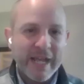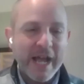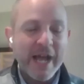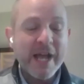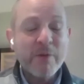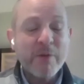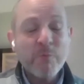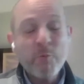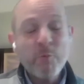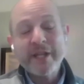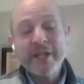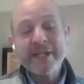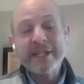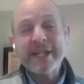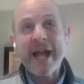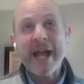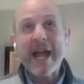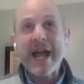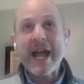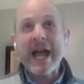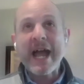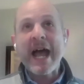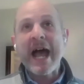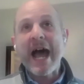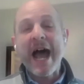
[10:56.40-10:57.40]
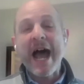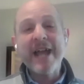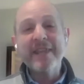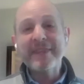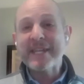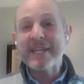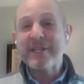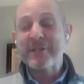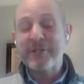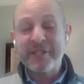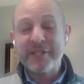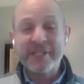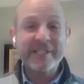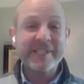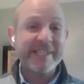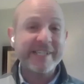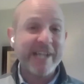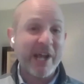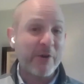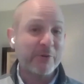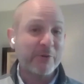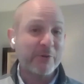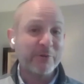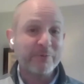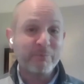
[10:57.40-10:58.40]
well, and I think this is
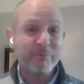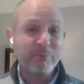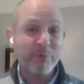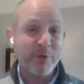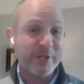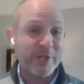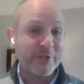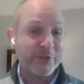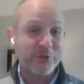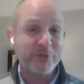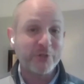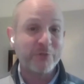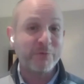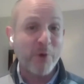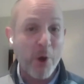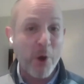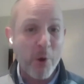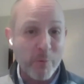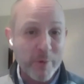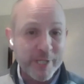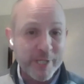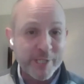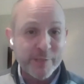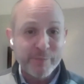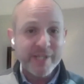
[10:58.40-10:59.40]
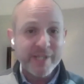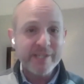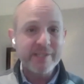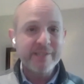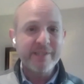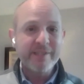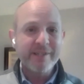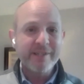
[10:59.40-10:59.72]
how it probably should have always been,